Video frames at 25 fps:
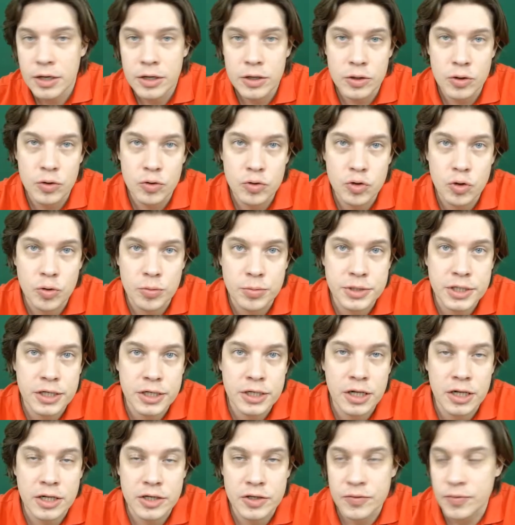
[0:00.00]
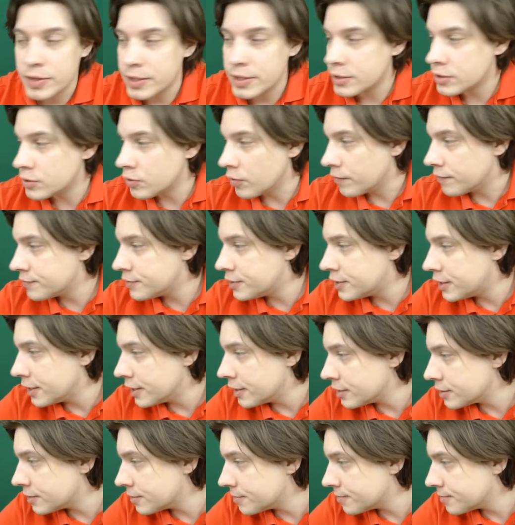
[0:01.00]
YouTube channel Tricks of
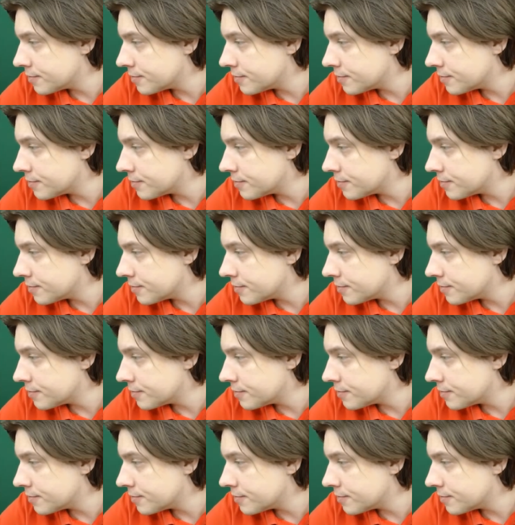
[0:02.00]
Chess.